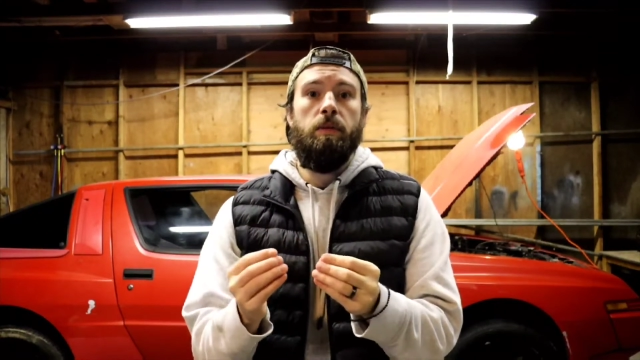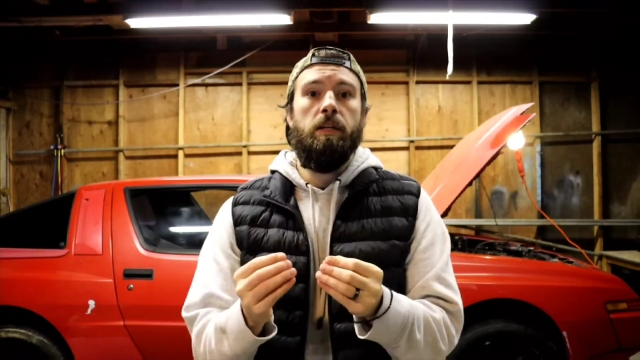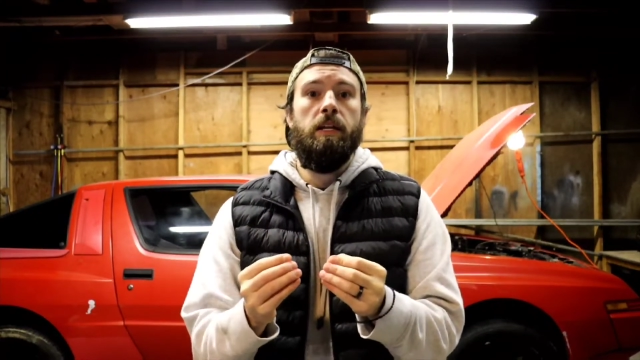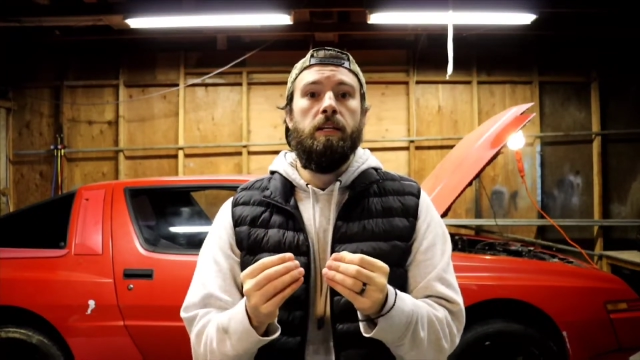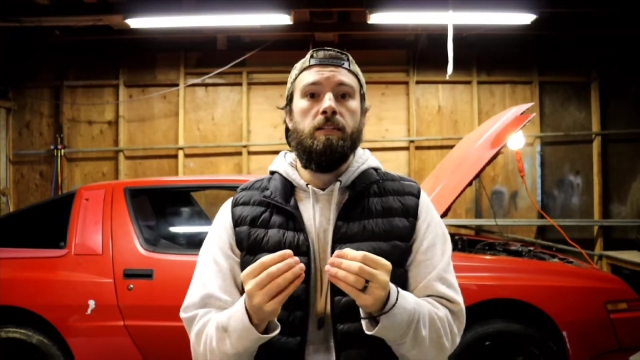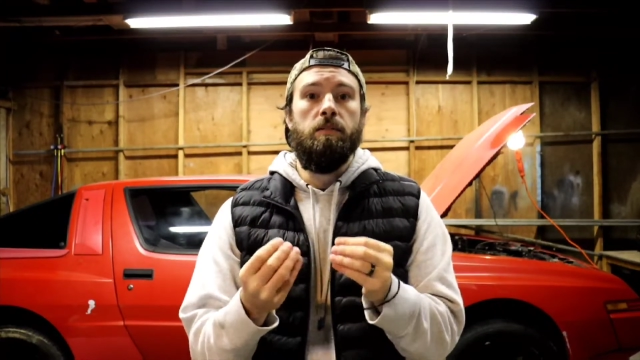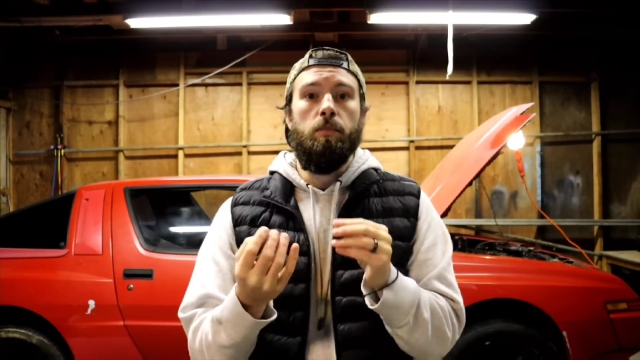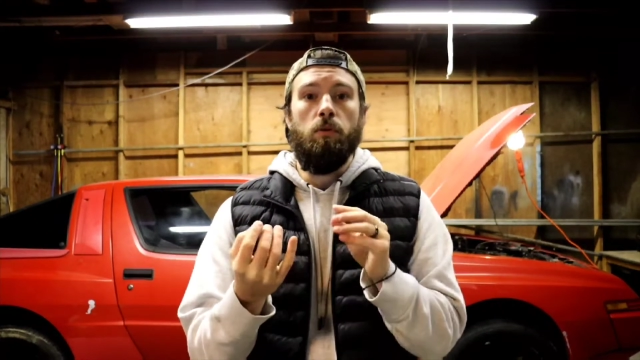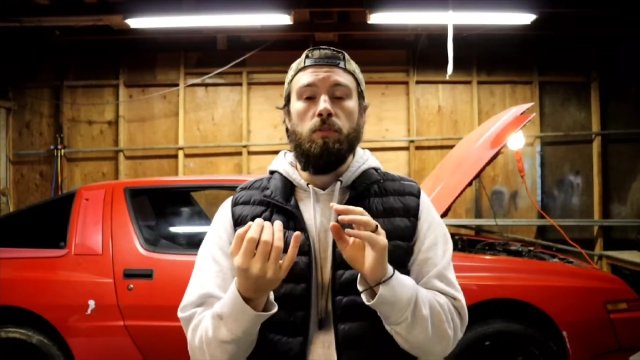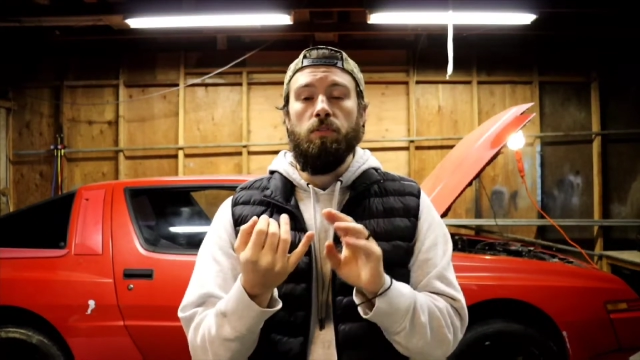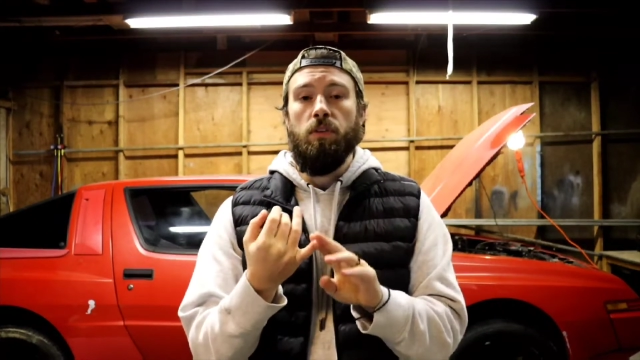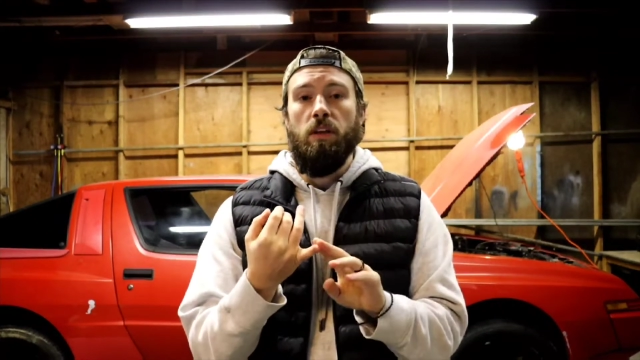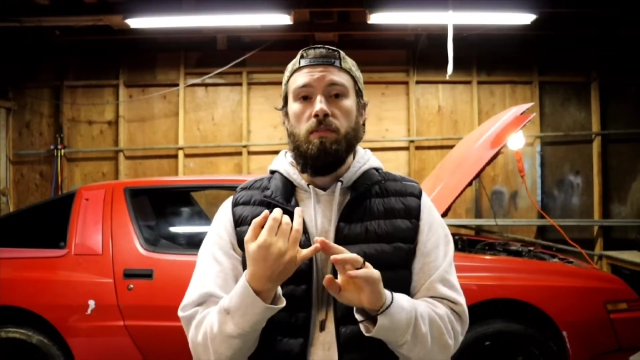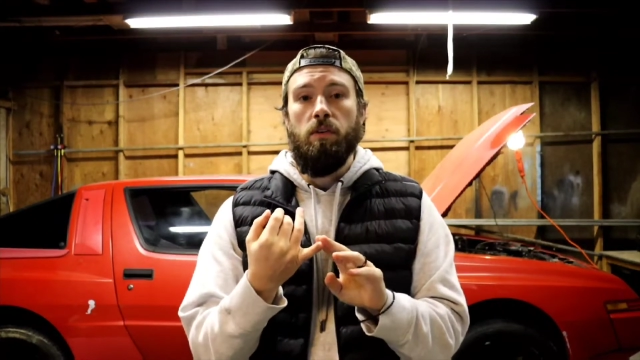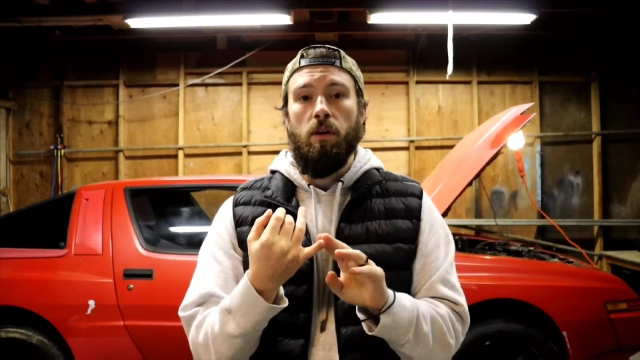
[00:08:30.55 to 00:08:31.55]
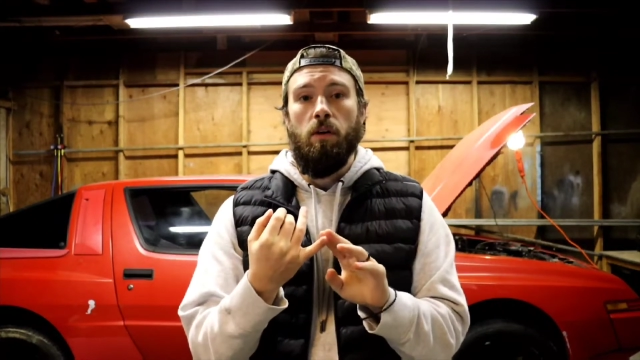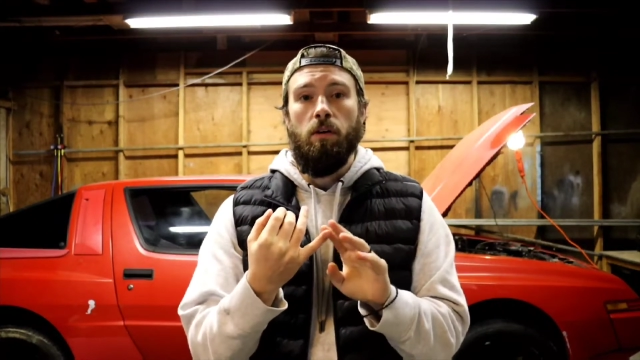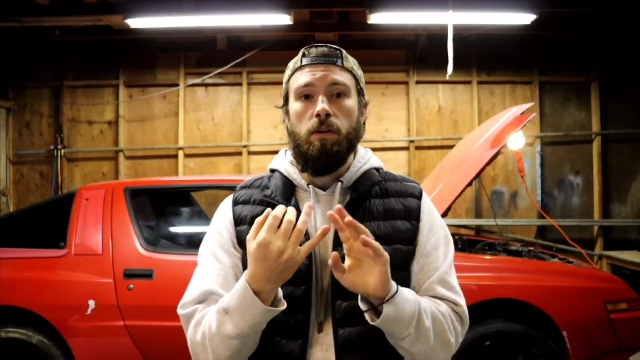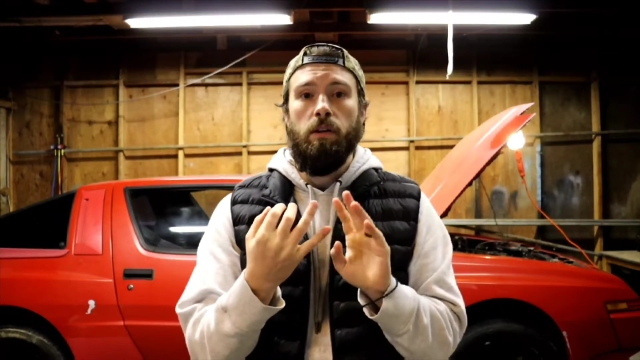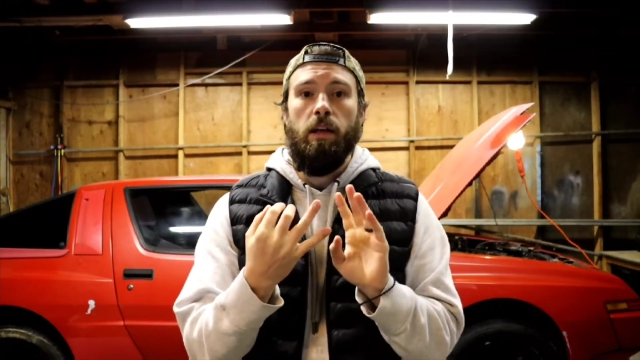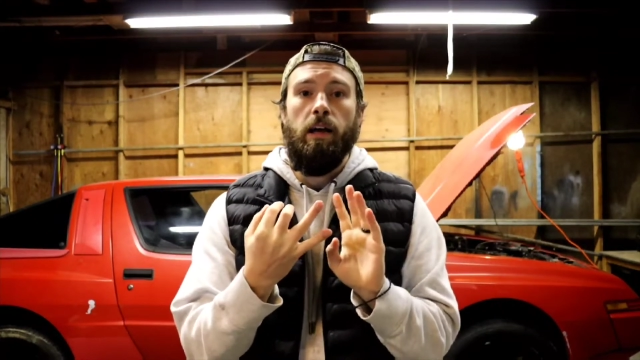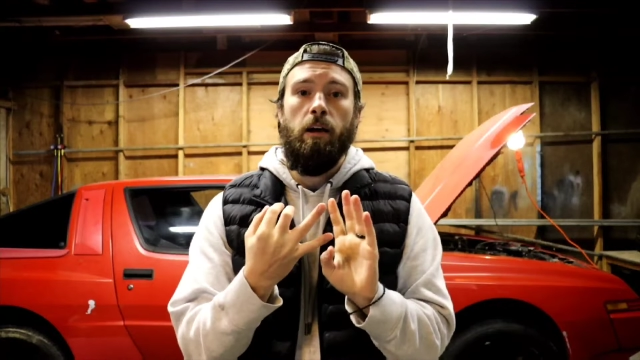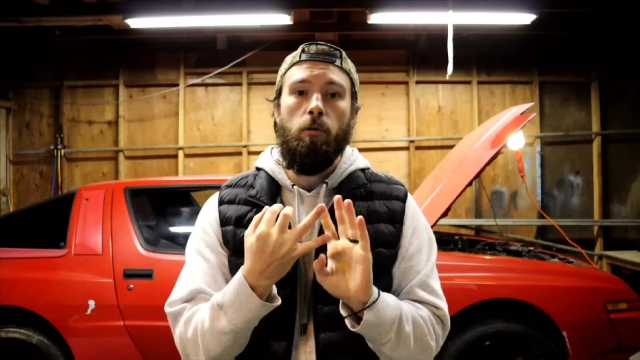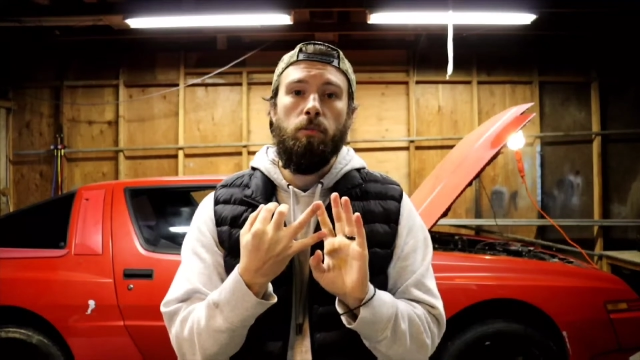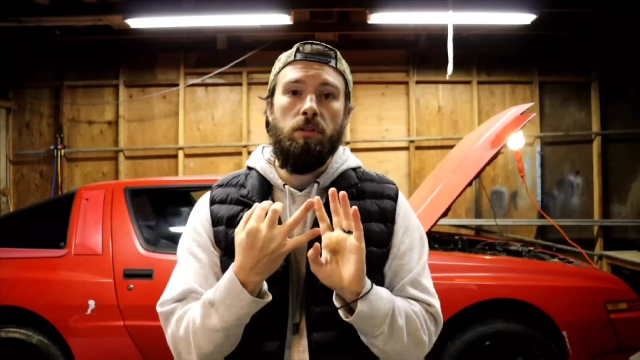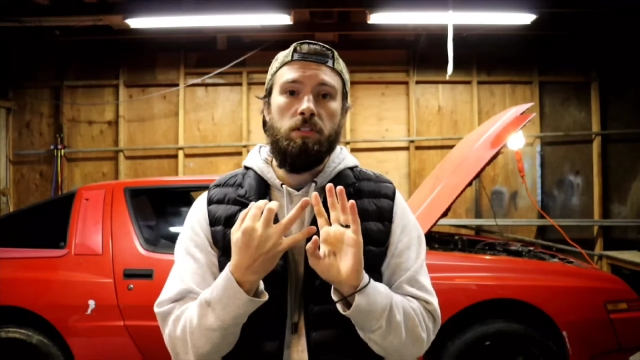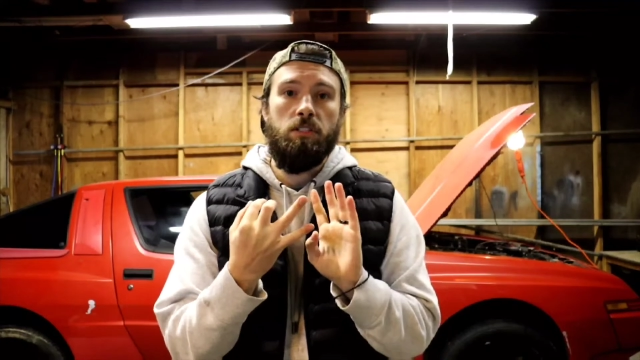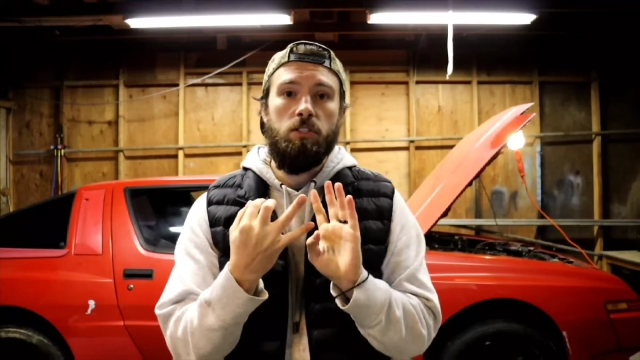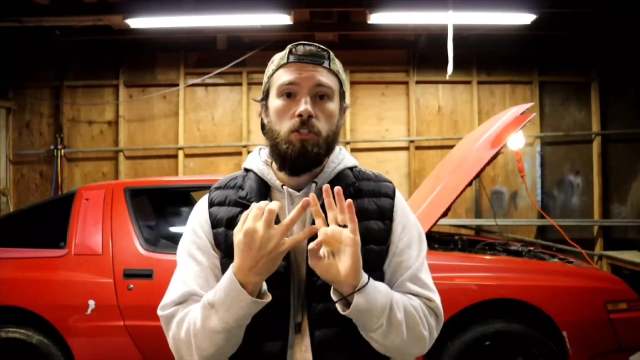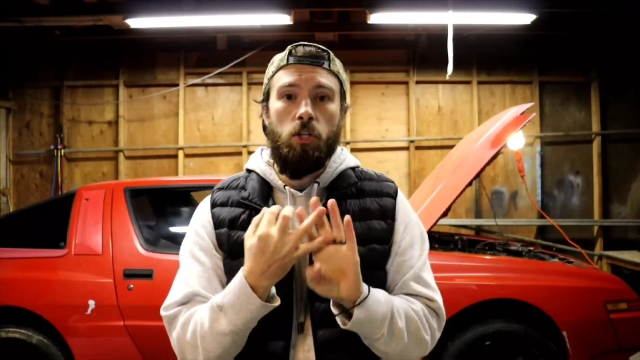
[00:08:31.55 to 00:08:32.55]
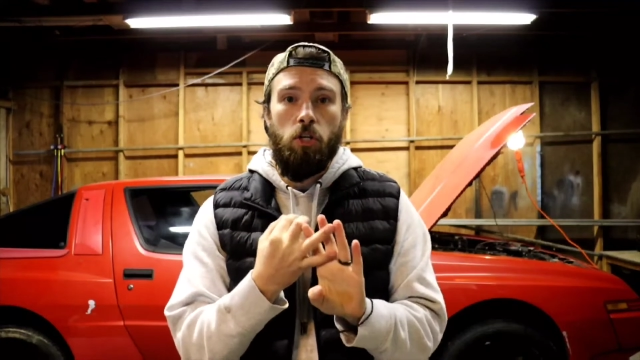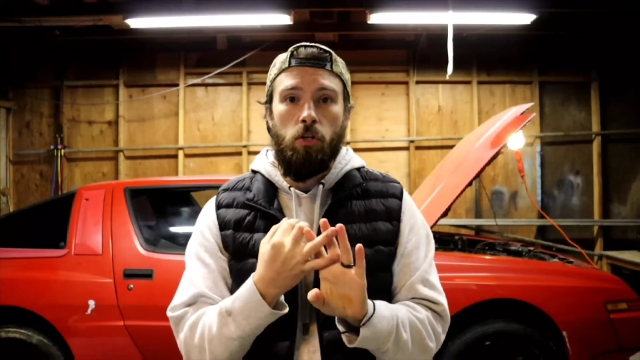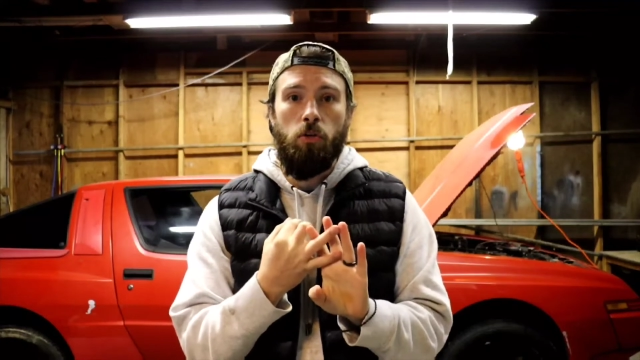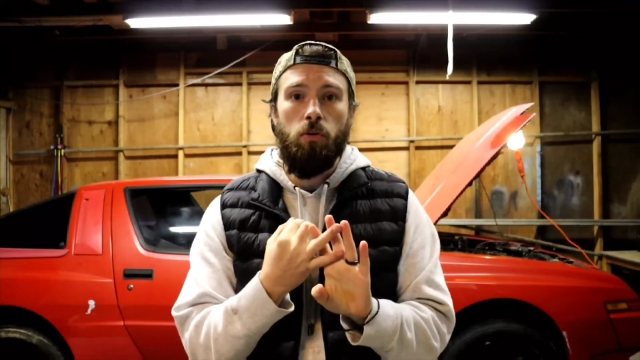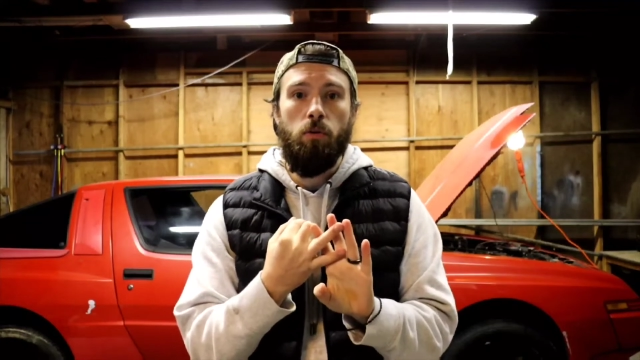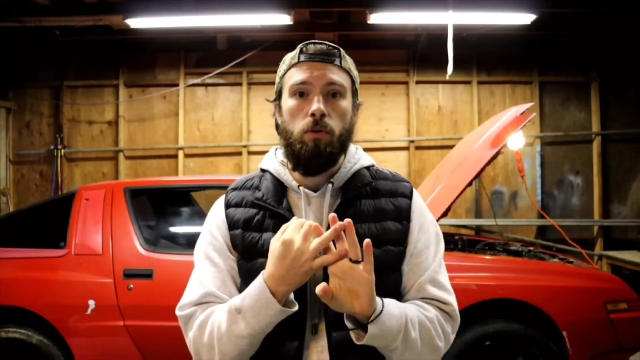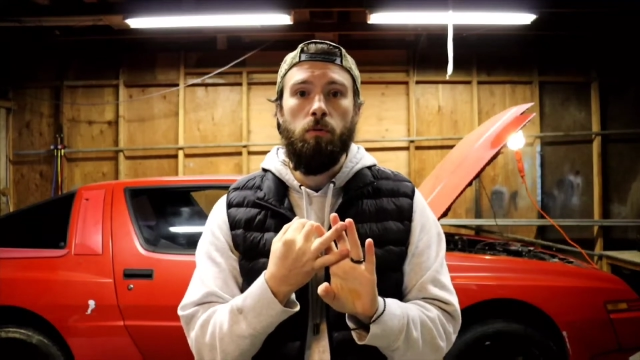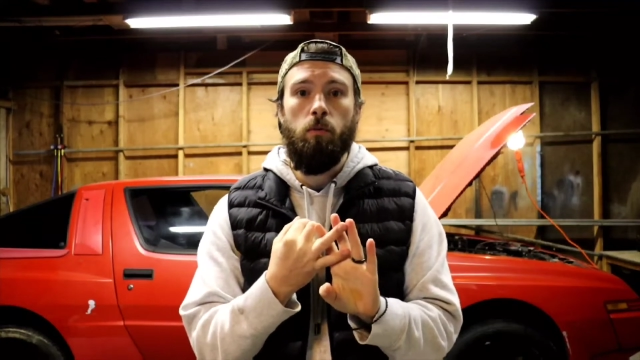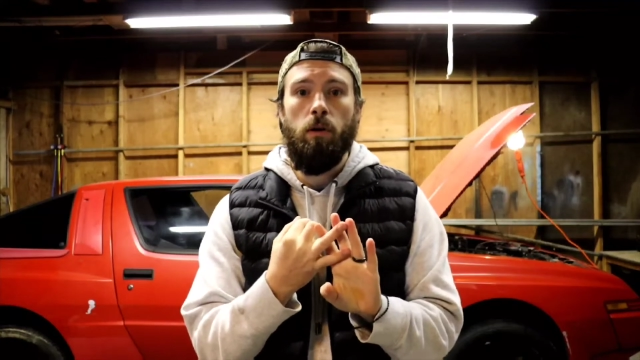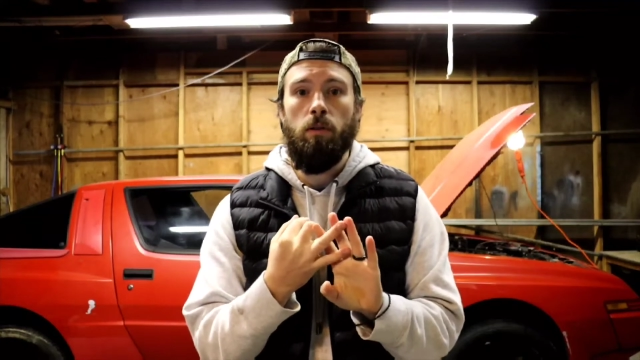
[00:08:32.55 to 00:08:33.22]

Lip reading: begin to both safeguard and to help us tune,